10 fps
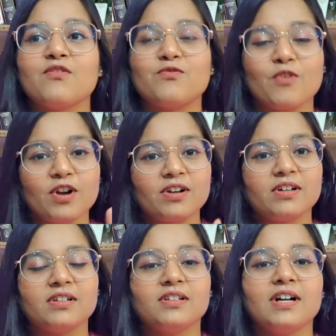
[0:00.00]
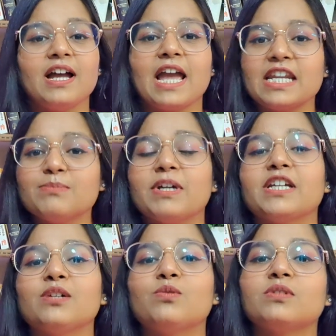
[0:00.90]
for
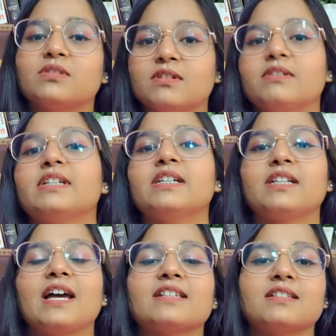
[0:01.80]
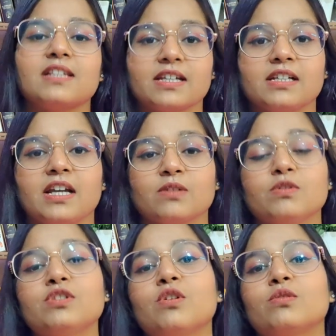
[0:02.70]
anybody who is learning it as a second
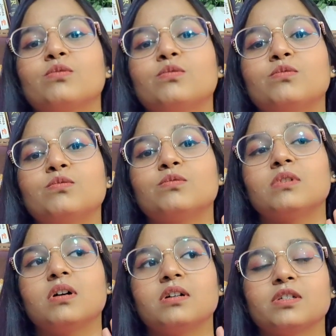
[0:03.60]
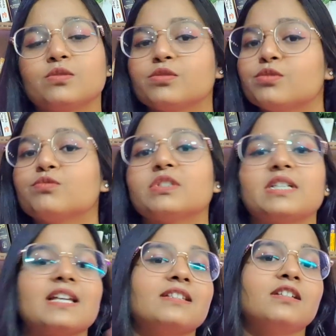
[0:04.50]
language, or who use it
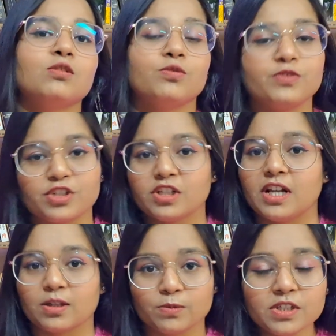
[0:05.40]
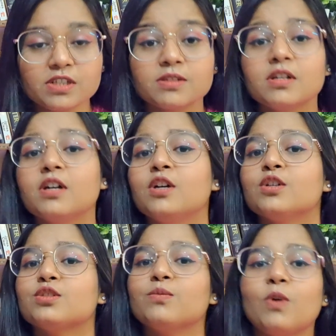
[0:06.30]
as their official language,
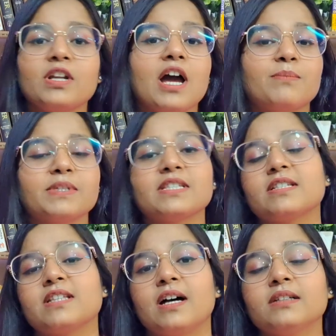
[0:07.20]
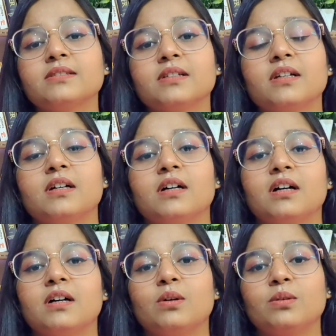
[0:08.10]
so what happens is that
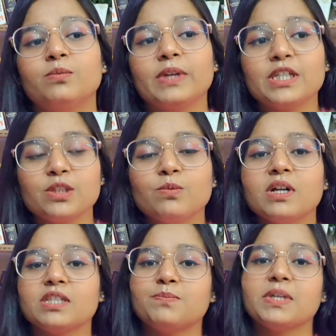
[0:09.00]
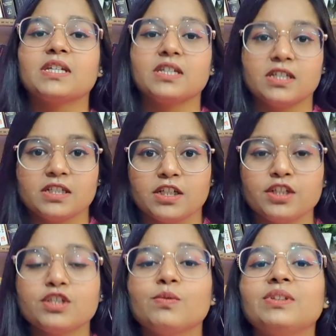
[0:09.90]
when you are speaking
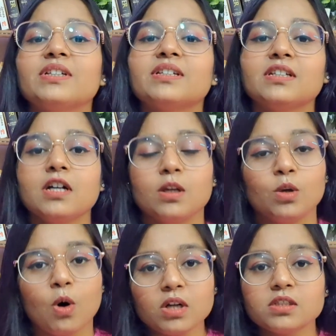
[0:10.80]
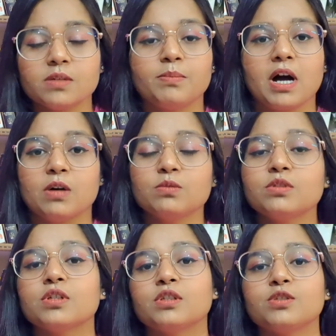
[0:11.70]
English, you're thinking a lot
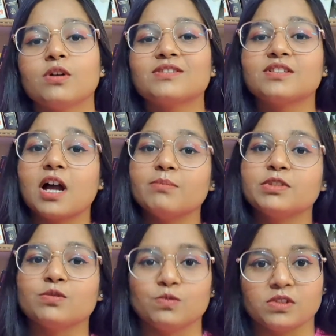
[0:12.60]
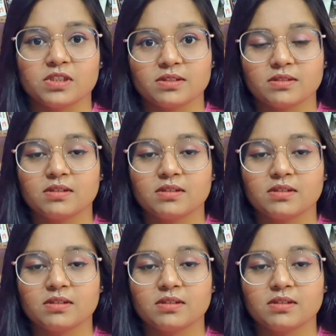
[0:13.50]
about your grammar rules,